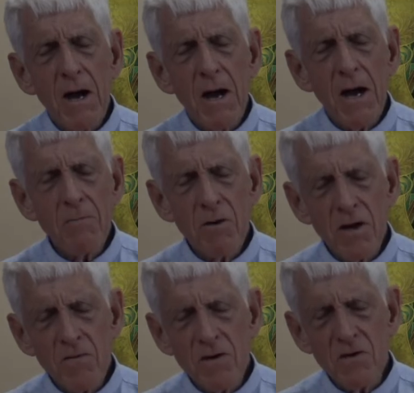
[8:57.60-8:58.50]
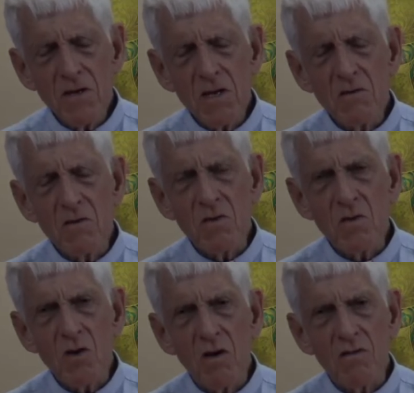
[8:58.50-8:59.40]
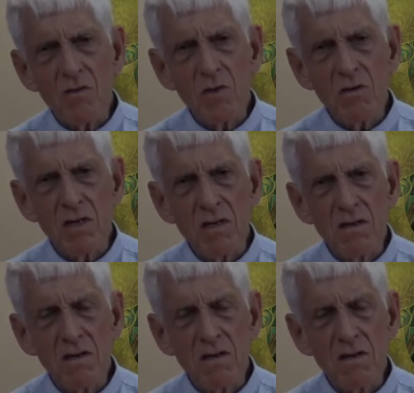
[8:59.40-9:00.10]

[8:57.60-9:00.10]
I pray for a generous and strong spirit.